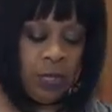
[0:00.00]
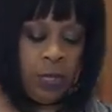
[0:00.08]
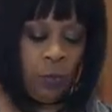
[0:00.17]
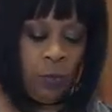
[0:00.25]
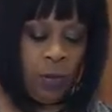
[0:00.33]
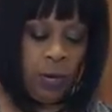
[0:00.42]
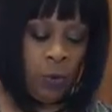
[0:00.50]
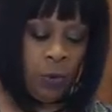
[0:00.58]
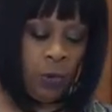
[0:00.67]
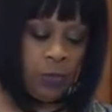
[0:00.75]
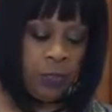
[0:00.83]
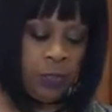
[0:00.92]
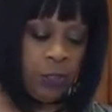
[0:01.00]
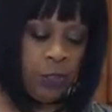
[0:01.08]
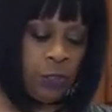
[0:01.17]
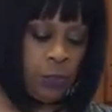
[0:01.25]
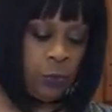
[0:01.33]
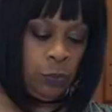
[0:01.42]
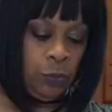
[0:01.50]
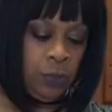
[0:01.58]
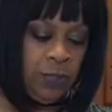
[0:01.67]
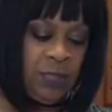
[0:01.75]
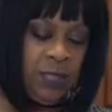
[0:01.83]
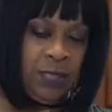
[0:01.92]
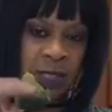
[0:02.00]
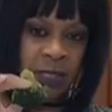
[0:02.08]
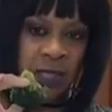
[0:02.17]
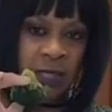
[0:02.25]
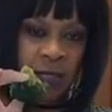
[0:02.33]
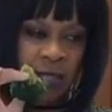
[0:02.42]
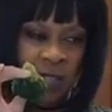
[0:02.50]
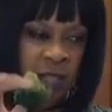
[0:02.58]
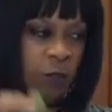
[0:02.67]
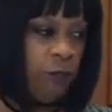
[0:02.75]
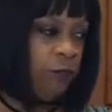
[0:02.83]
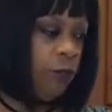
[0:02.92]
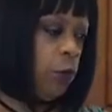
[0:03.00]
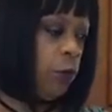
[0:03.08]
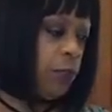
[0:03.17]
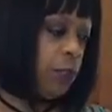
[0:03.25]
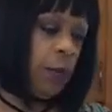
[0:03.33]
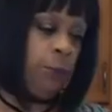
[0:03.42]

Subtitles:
And what I want to do, because these are still a little frozen,